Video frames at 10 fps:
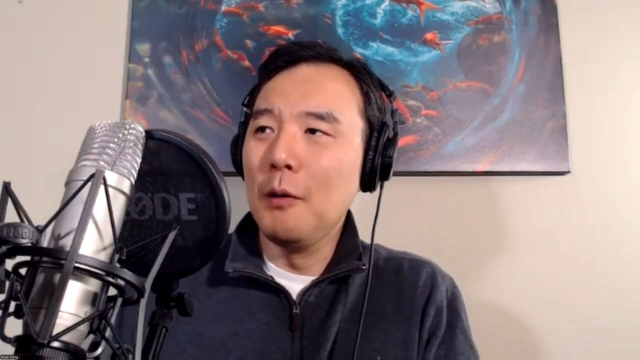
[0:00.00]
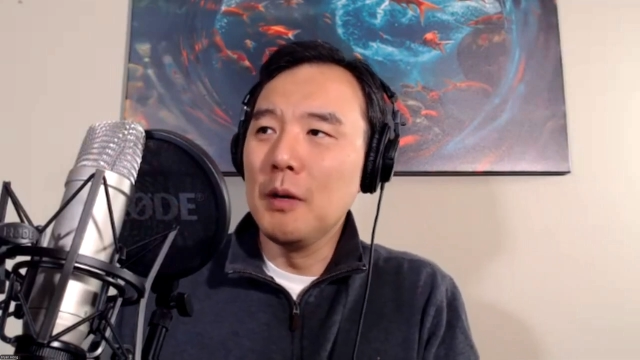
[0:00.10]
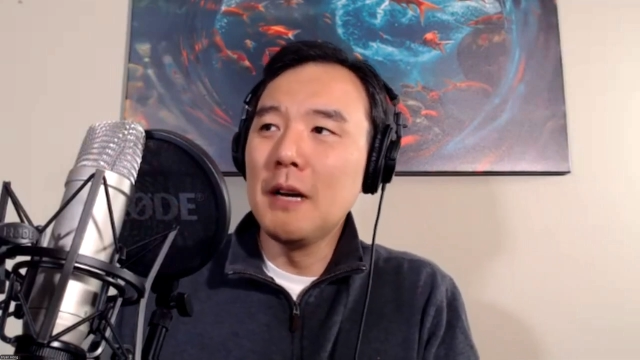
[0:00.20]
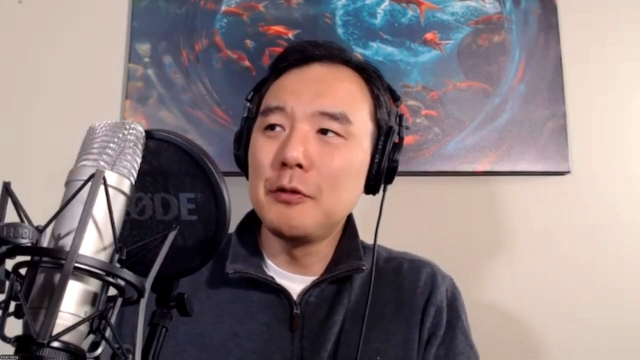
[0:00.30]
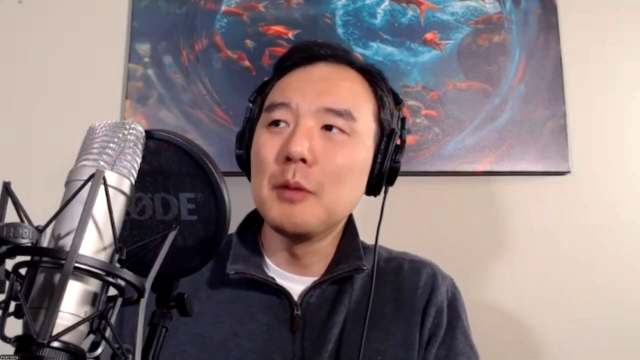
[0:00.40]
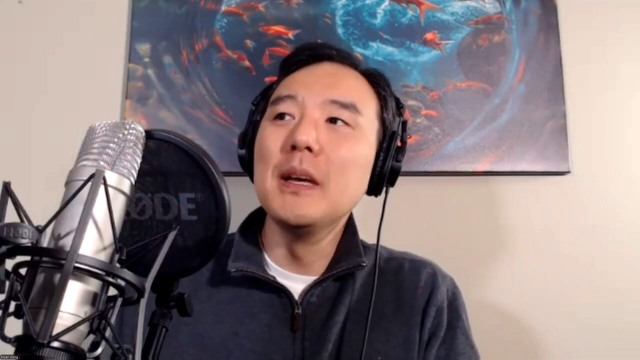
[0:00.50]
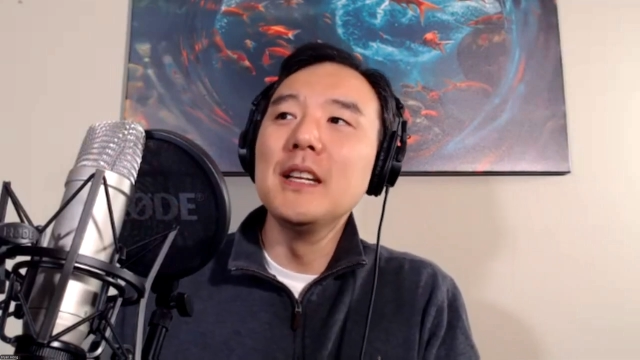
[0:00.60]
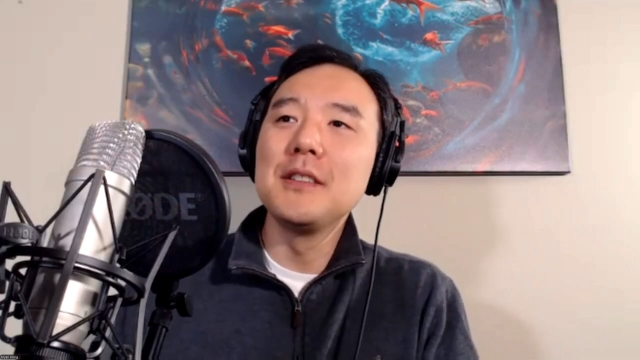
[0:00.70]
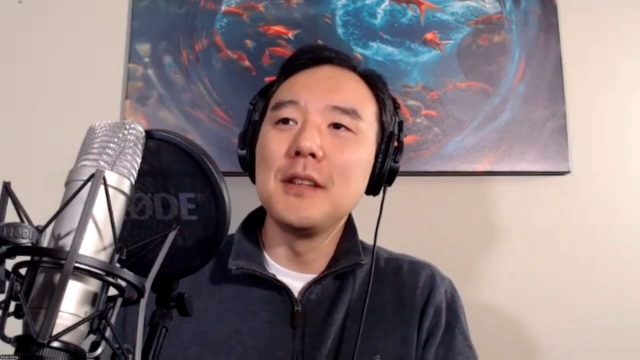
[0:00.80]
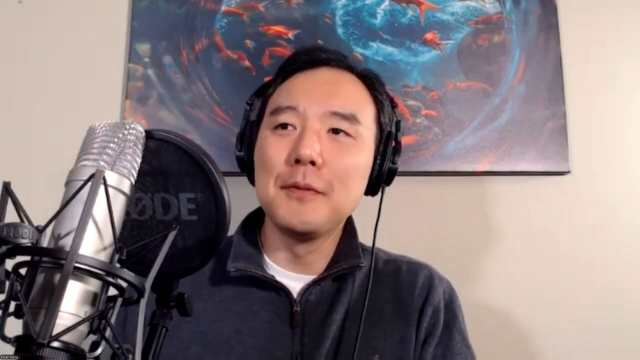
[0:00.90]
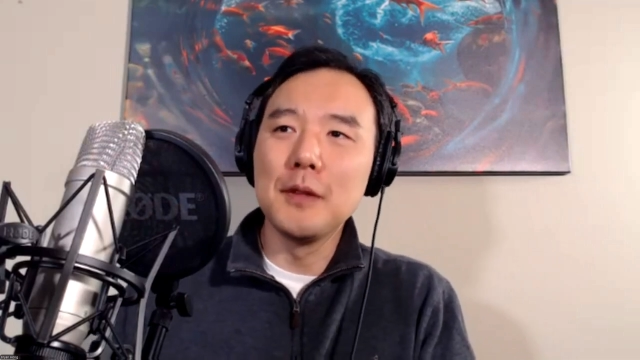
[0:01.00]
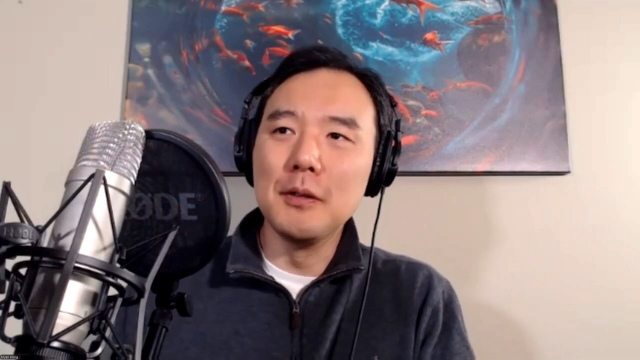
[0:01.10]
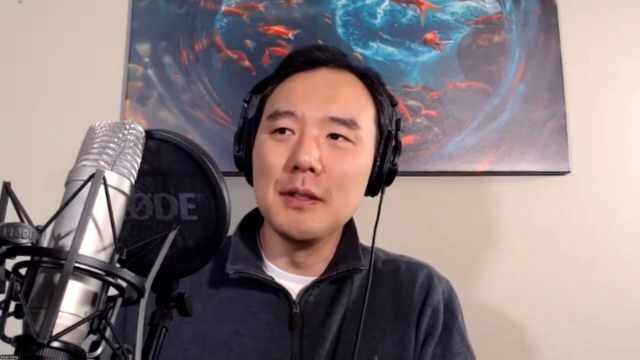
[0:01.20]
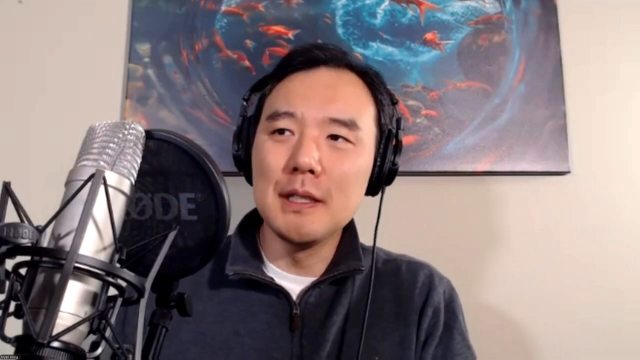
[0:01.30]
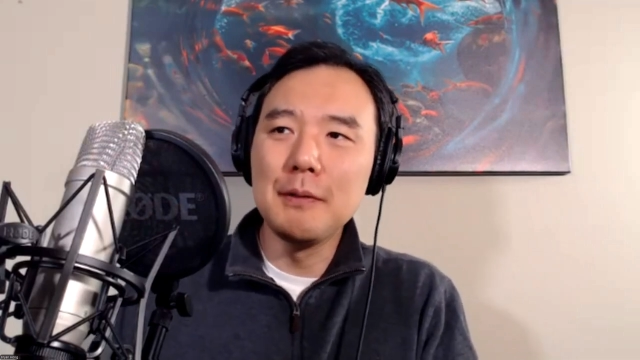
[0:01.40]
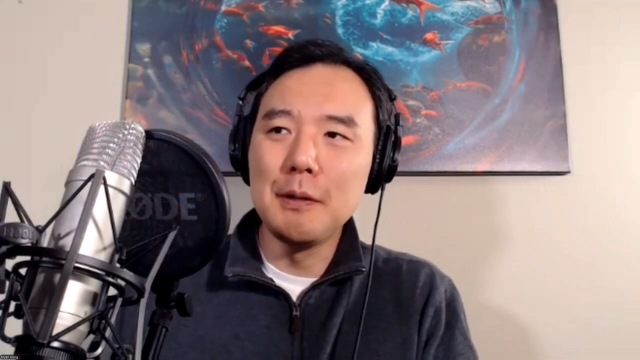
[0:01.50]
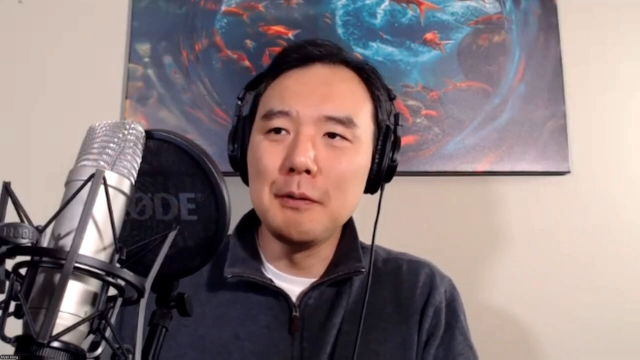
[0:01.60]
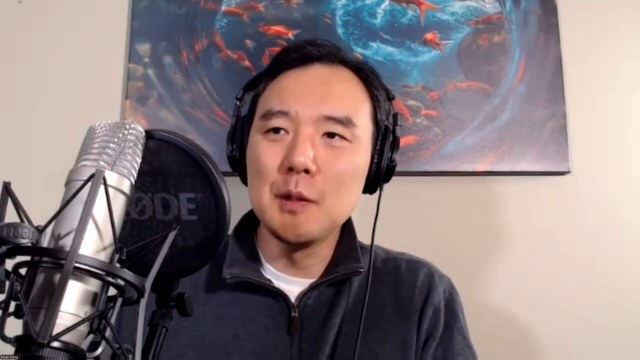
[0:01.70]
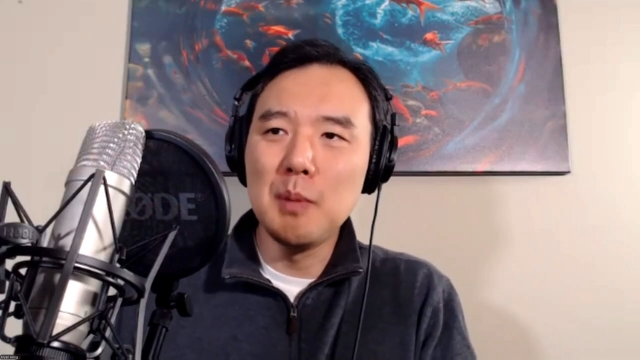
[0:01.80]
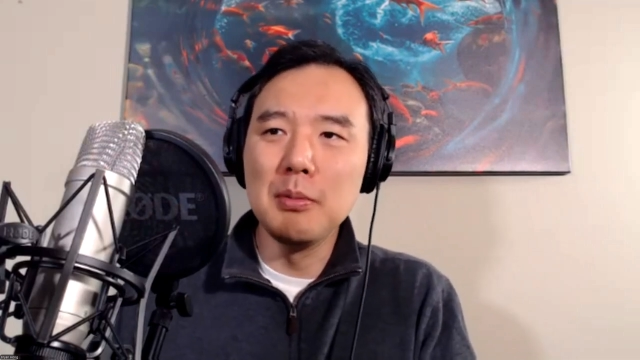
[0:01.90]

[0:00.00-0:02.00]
would have tremendous influence if it was